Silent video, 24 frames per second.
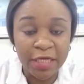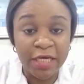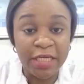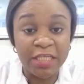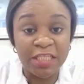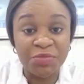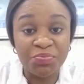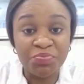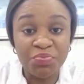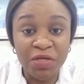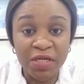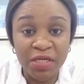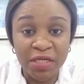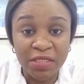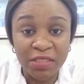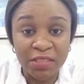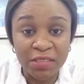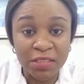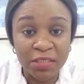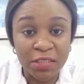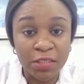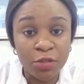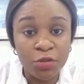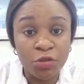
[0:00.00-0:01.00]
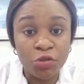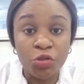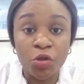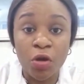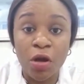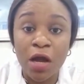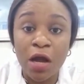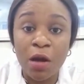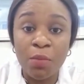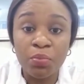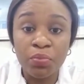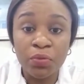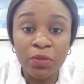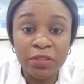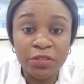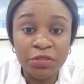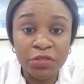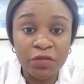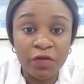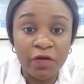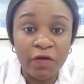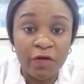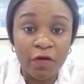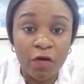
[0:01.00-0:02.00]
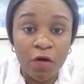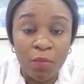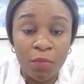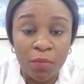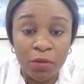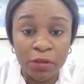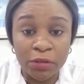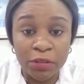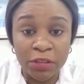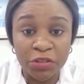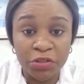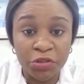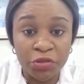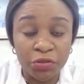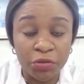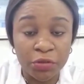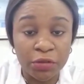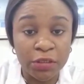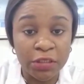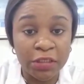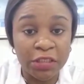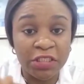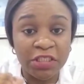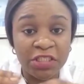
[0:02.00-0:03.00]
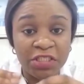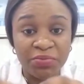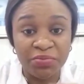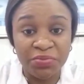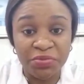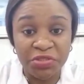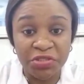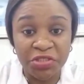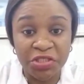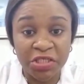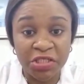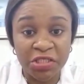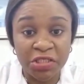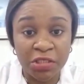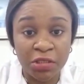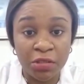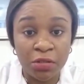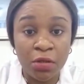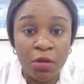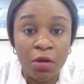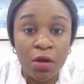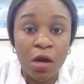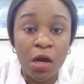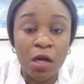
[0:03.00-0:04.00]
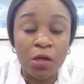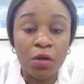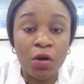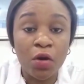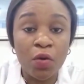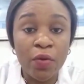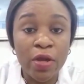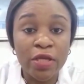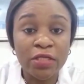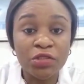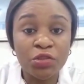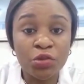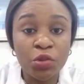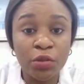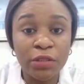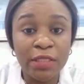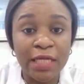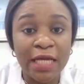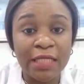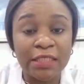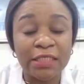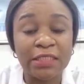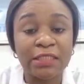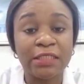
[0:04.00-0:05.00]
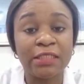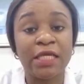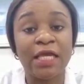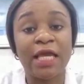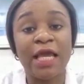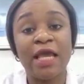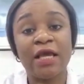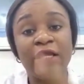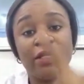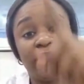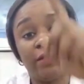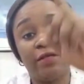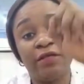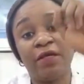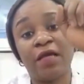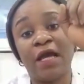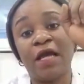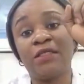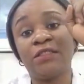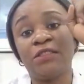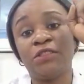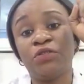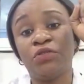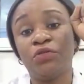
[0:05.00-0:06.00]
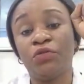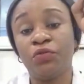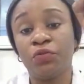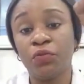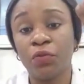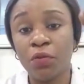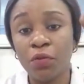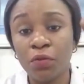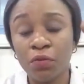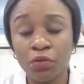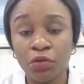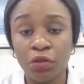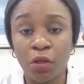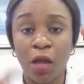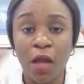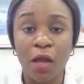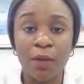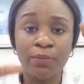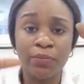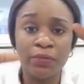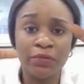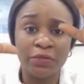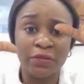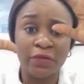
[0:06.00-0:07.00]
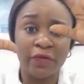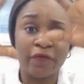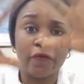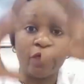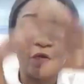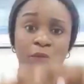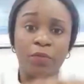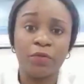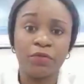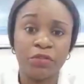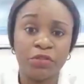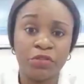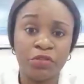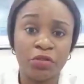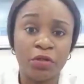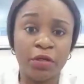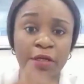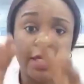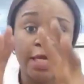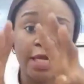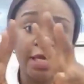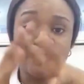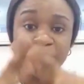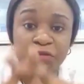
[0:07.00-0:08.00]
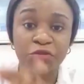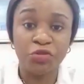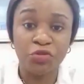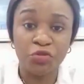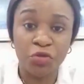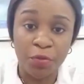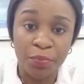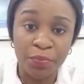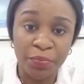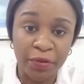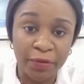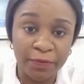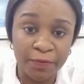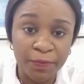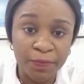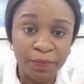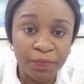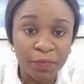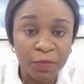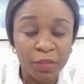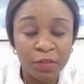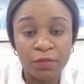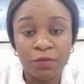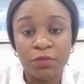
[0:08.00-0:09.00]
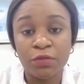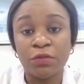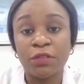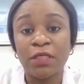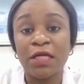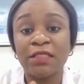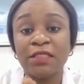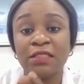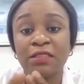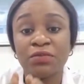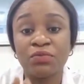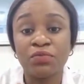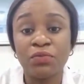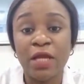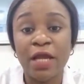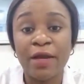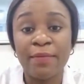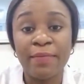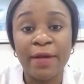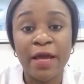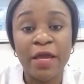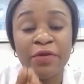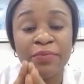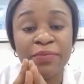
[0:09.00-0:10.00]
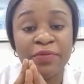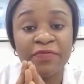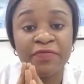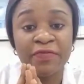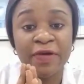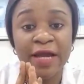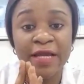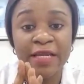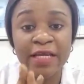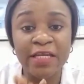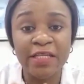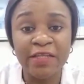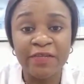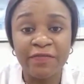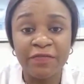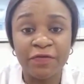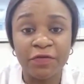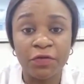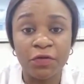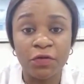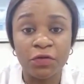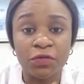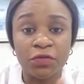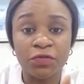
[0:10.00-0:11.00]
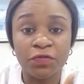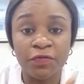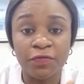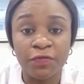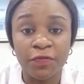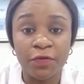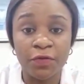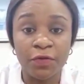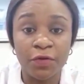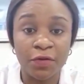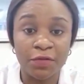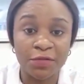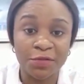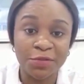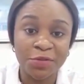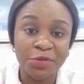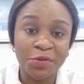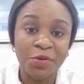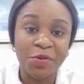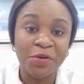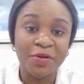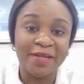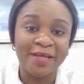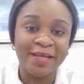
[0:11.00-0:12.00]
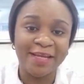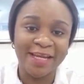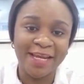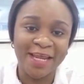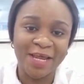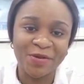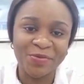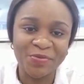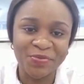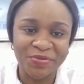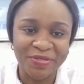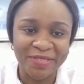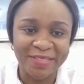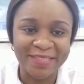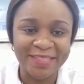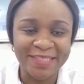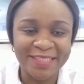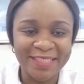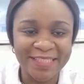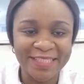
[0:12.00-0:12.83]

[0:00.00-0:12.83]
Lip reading: It means your amplitude of accommodation is depreciating. And always know that as you grow, your amplitude of accommodation keeps dropping. So that is whereby you find it difficult to focus on a near print.